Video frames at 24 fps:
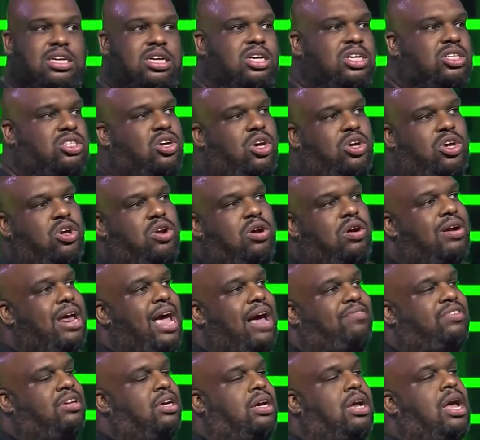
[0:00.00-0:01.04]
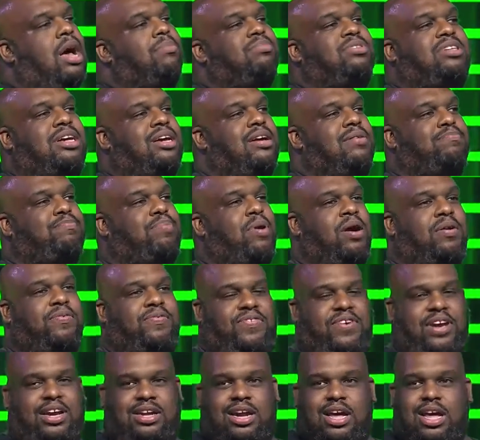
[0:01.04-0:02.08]
So you don't have to come to him
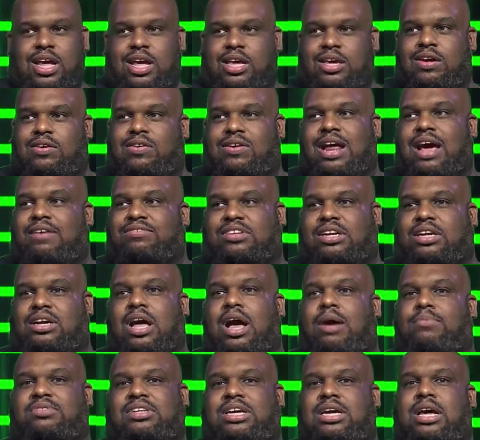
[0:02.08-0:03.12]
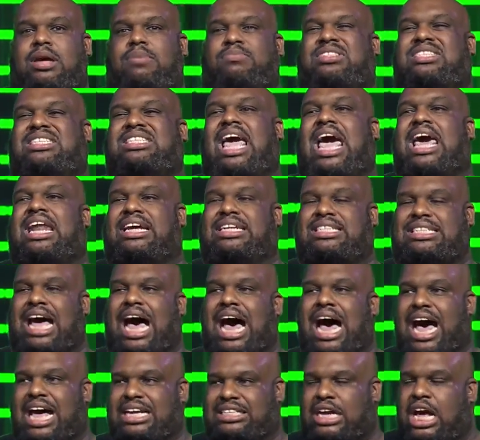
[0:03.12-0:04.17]
perfect. You don't have to come to him
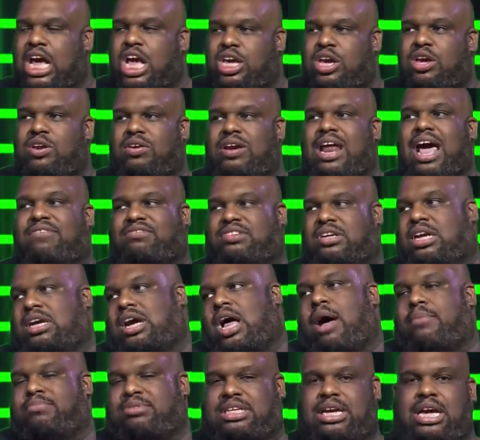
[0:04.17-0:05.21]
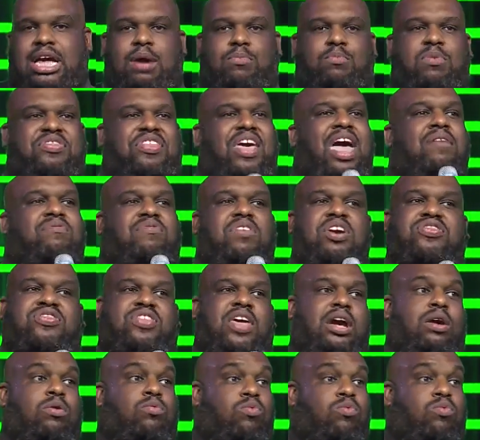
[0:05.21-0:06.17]
sanitized. You don't have to come to him with everything